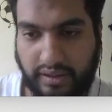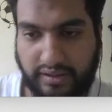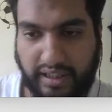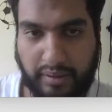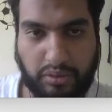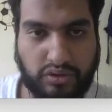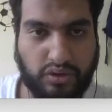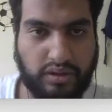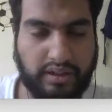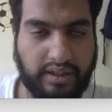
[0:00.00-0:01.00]
the inputs
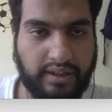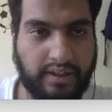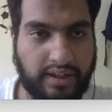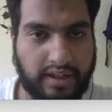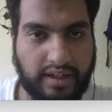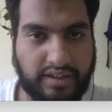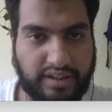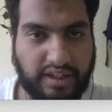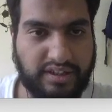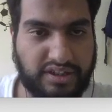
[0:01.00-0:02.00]
only
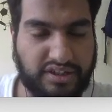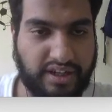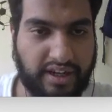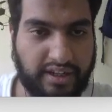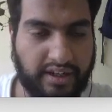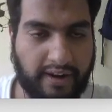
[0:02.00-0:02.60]
change the state,